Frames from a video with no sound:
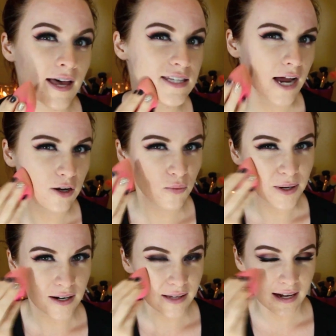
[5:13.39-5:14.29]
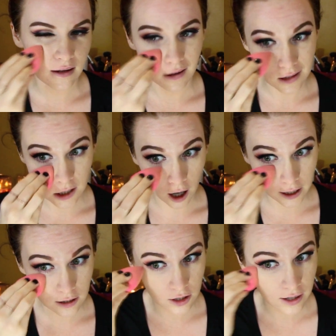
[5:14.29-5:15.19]
It's kind of weird like
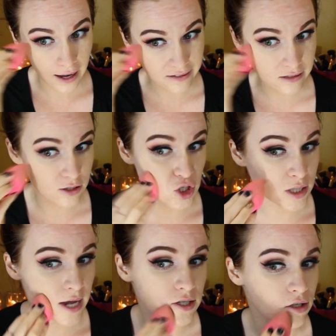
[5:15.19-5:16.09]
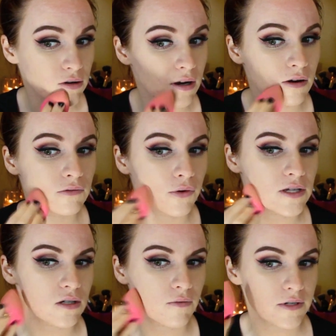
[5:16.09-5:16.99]
talking to you guys because usually I do
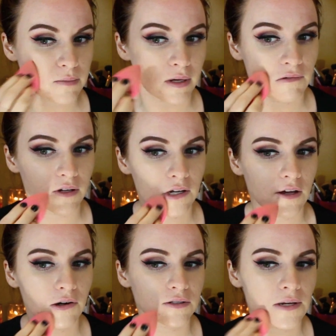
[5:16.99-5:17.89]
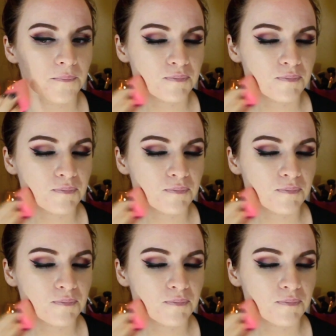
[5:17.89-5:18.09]
voiceovers in my videos.